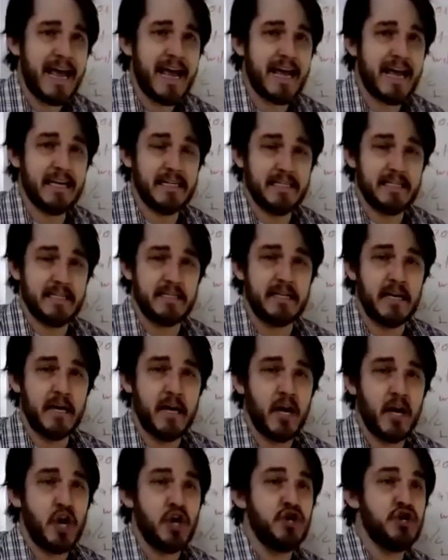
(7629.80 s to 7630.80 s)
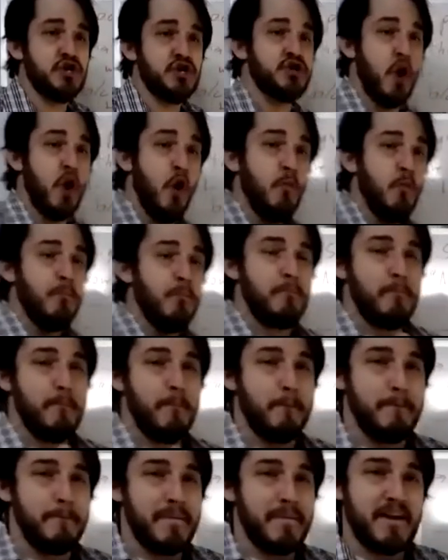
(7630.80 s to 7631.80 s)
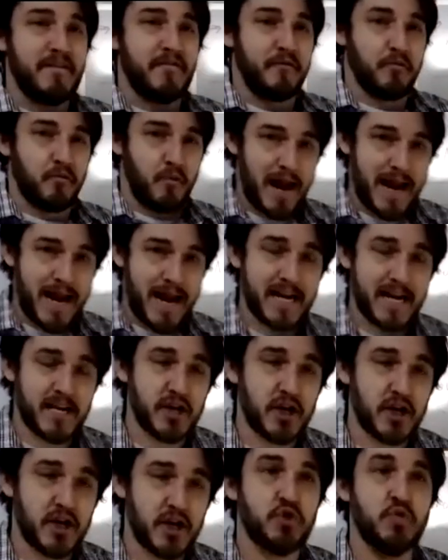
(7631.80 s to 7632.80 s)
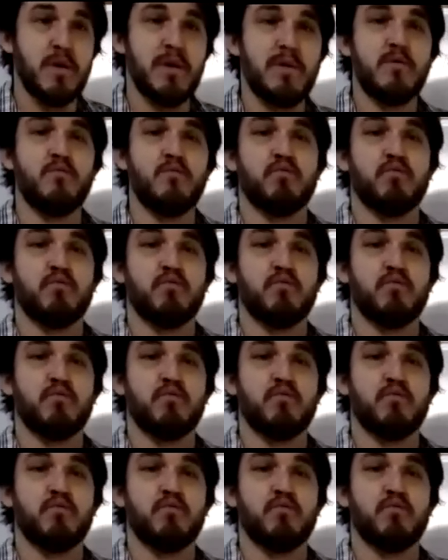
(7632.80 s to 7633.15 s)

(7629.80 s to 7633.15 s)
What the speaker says: is don't be afraid to